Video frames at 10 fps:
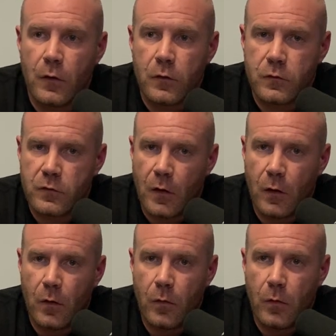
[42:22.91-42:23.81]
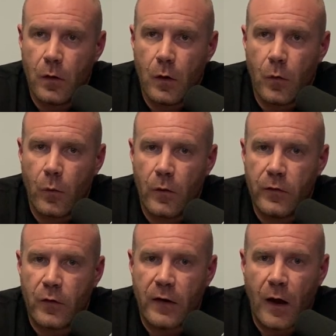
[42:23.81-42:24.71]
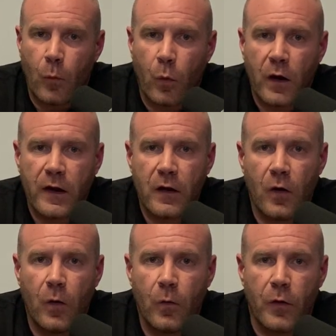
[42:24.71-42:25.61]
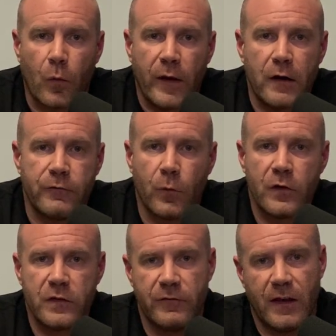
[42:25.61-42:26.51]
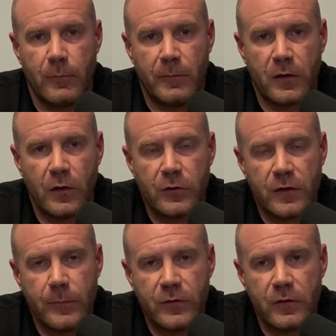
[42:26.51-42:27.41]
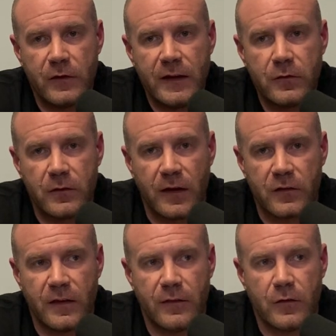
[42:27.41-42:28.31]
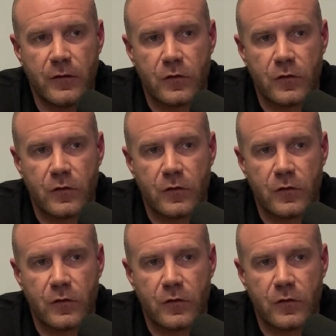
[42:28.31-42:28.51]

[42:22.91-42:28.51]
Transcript: So they're not working on their rate of force development because their hips and their knees are not extended.